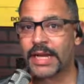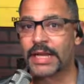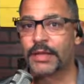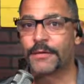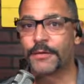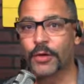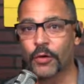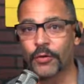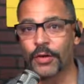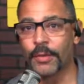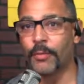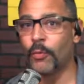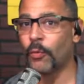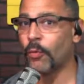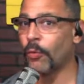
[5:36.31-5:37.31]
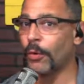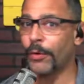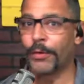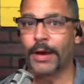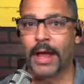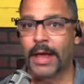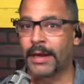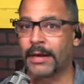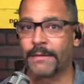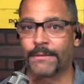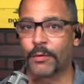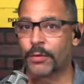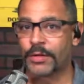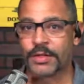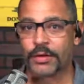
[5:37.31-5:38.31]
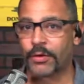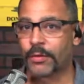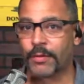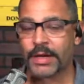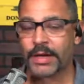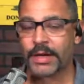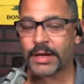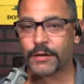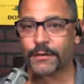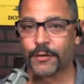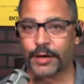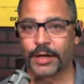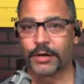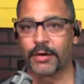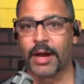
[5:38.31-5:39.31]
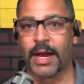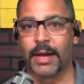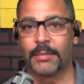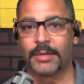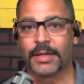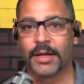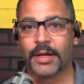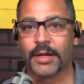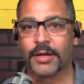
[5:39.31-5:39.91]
and you've told them, we're not enforcing or arresting you for any crimes.